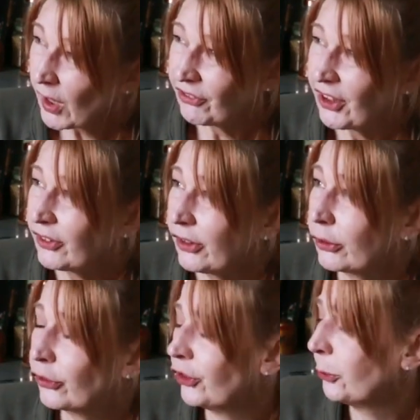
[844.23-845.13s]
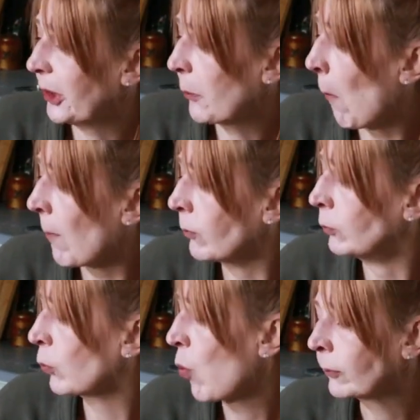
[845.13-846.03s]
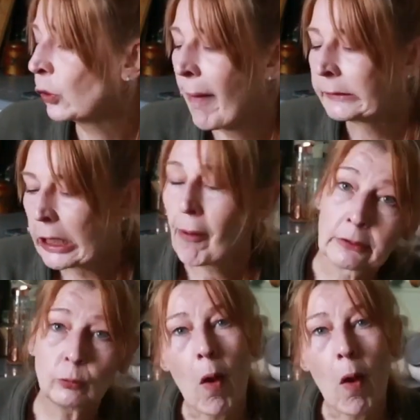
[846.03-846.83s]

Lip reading: tastes like chewing. I